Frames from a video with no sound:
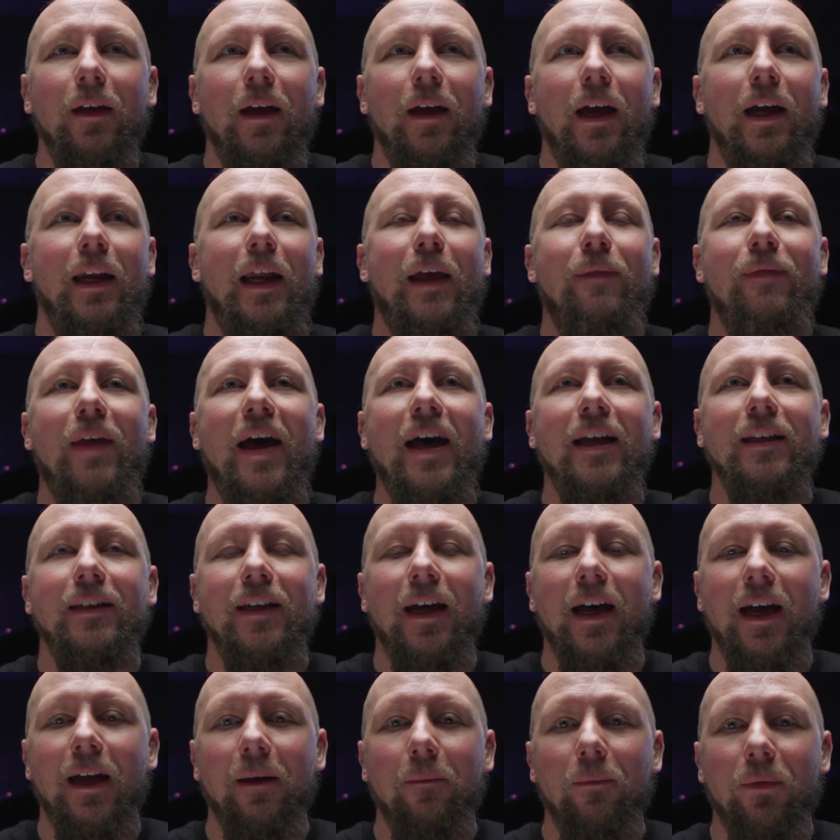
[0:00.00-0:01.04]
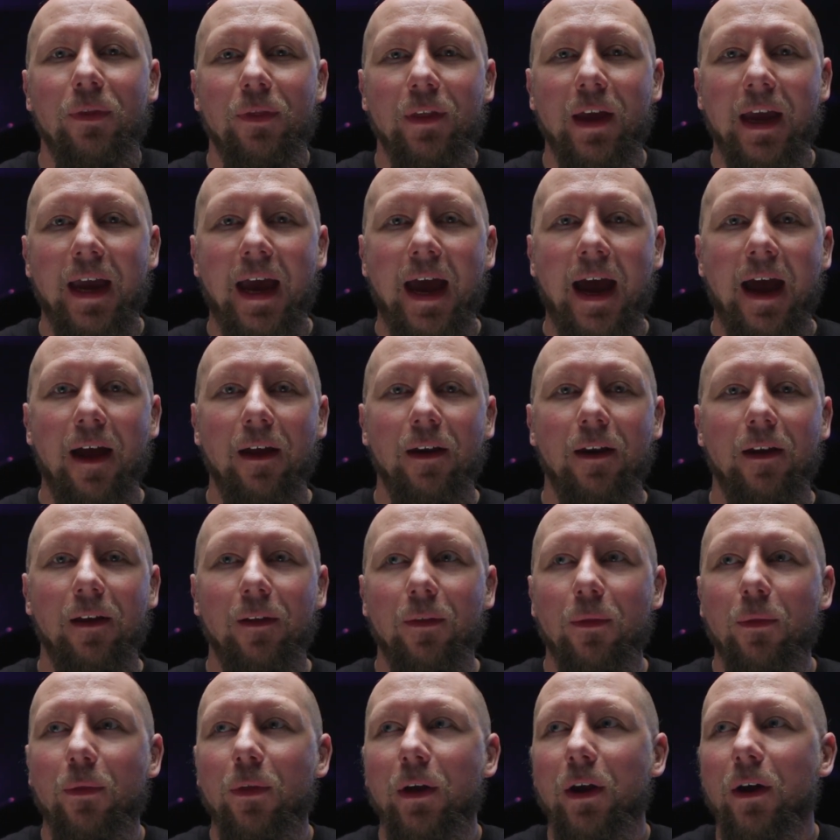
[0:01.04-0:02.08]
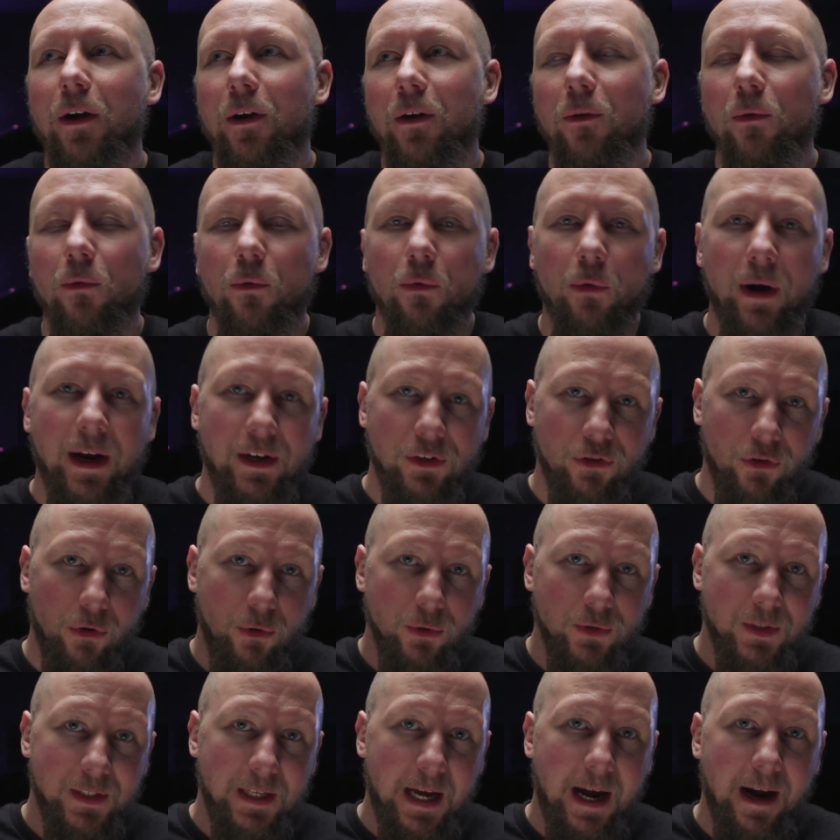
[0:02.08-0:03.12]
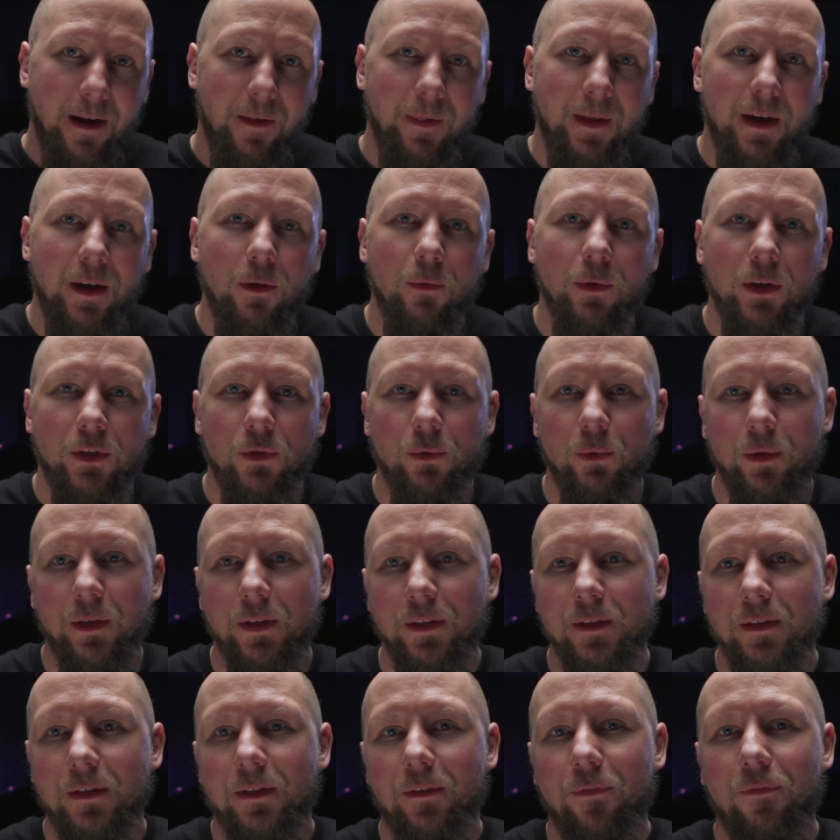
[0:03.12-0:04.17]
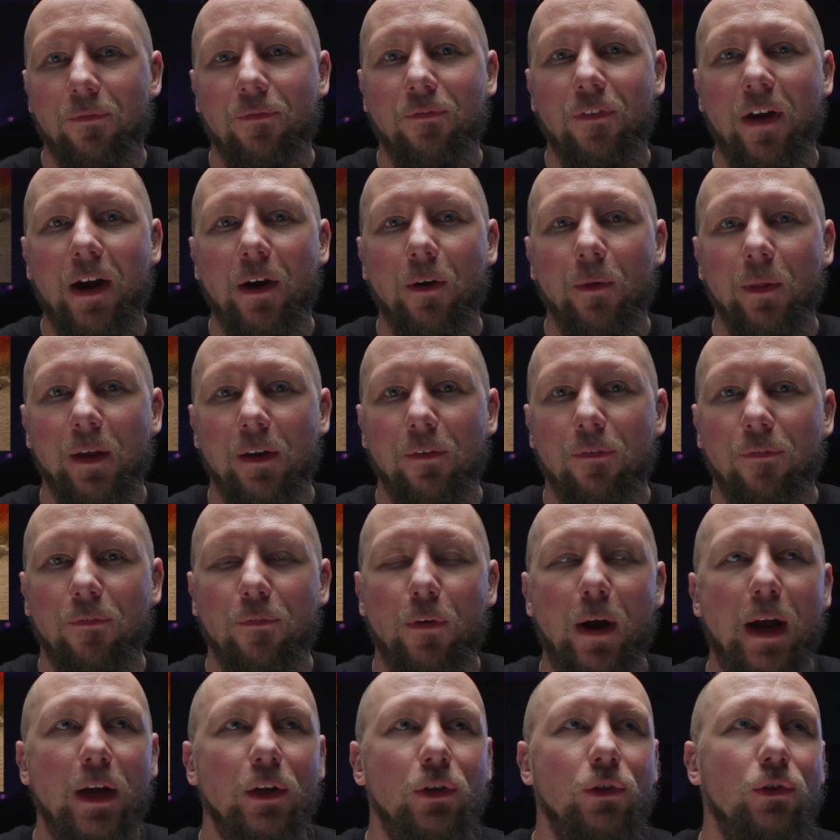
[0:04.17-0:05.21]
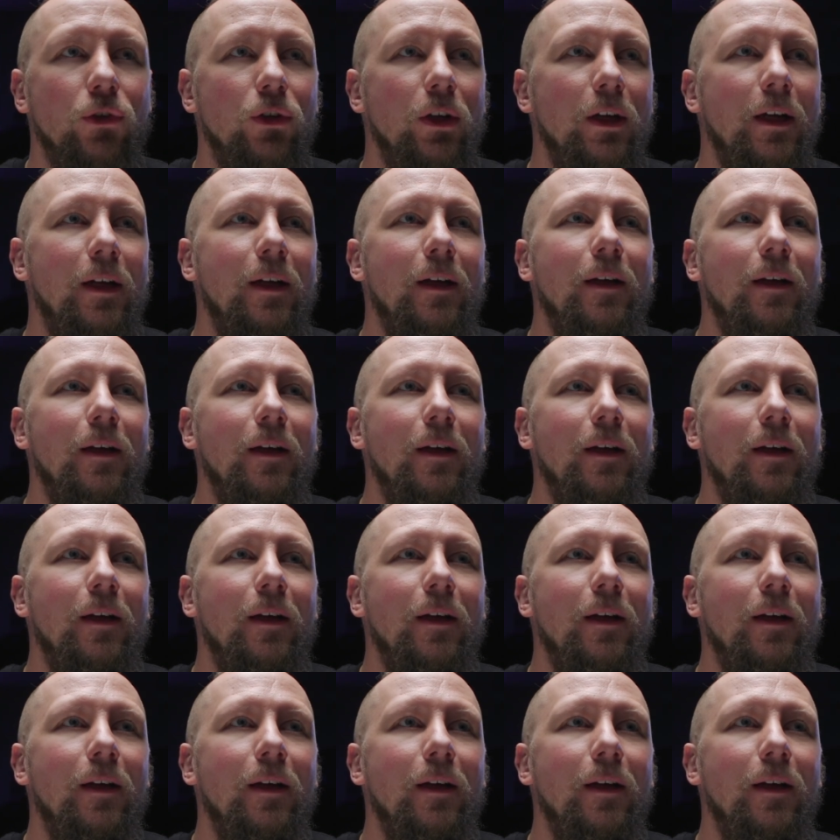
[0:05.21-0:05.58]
And at that time, they had their retro styling, which was fairly fresh